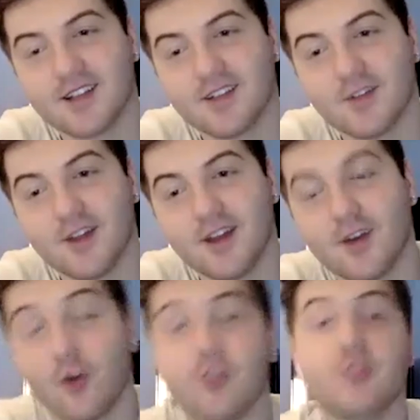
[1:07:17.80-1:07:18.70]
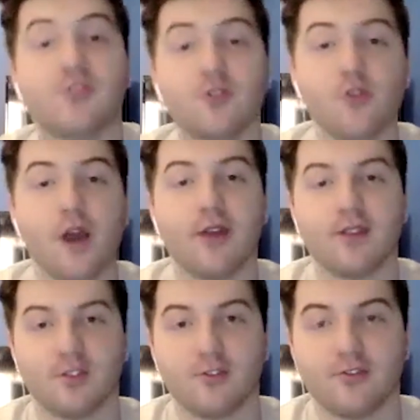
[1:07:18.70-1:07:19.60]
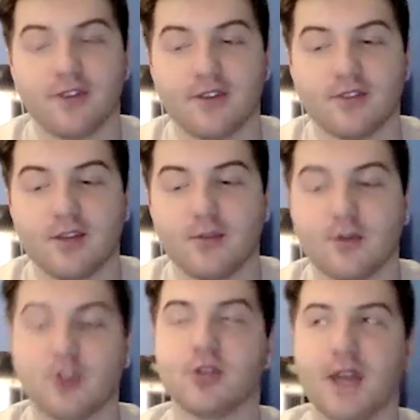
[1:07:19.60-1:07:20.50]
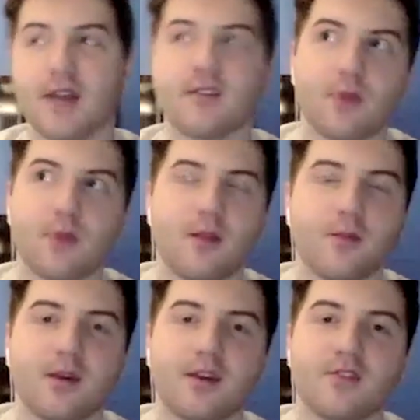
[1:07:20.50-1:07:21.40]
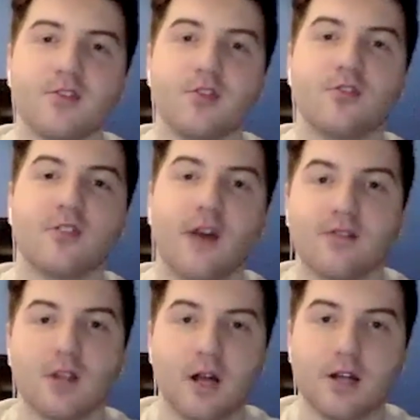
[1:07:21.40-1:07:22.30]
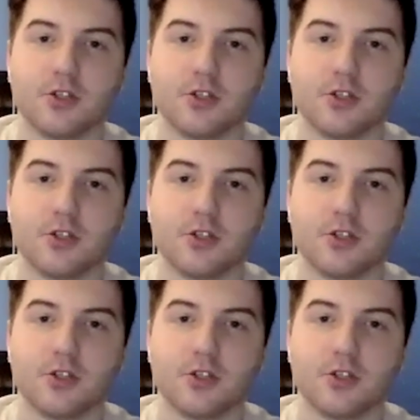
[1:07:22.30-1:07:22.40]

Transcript: Right. Or you do have the 250, but you can't spend it because you still have lunch.